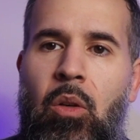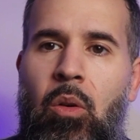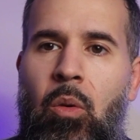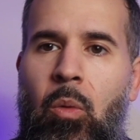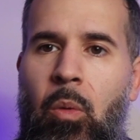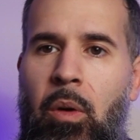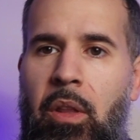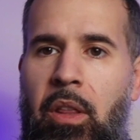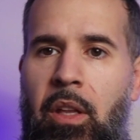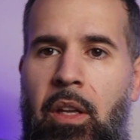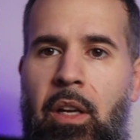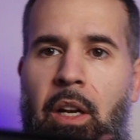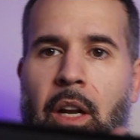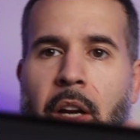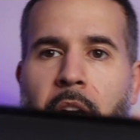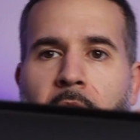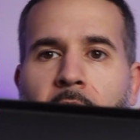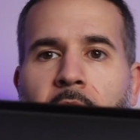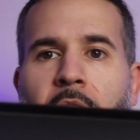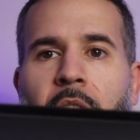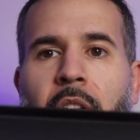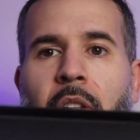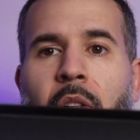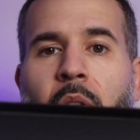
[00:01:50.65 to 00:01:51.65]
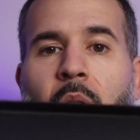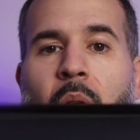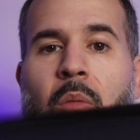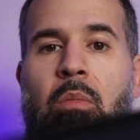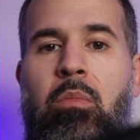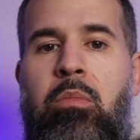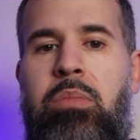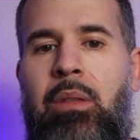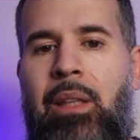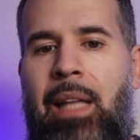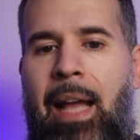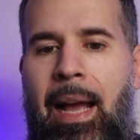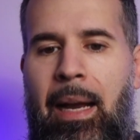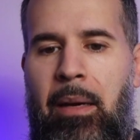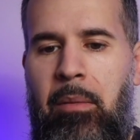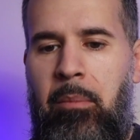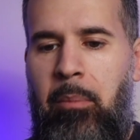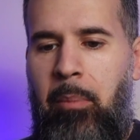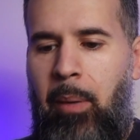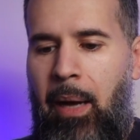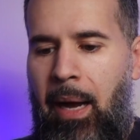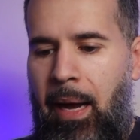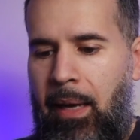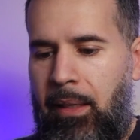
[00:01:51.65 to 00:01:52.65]
within another little black
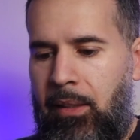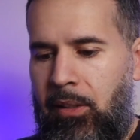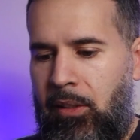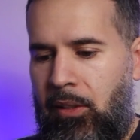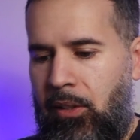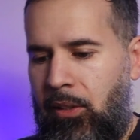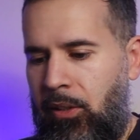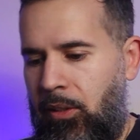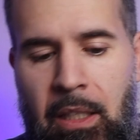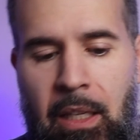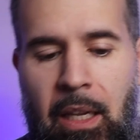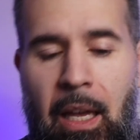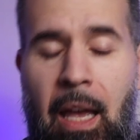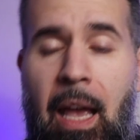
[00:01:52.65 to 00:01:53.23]
box.